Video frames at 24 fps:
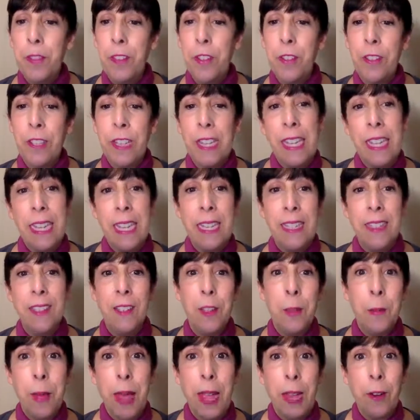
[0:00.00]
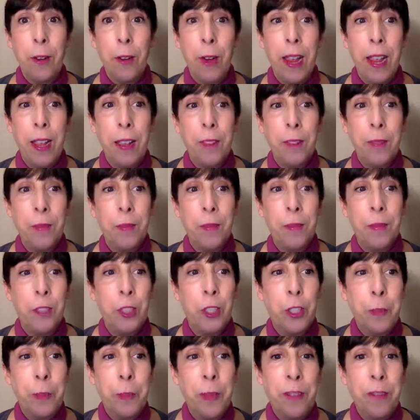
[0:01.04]
there's any kids in the background.
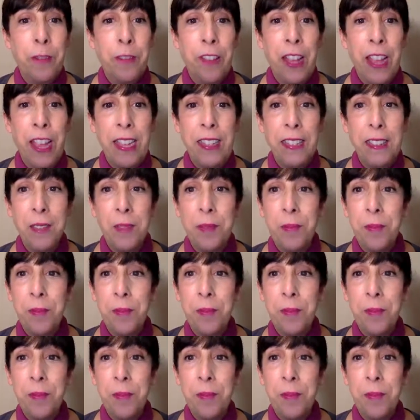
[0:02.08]
Should be fun.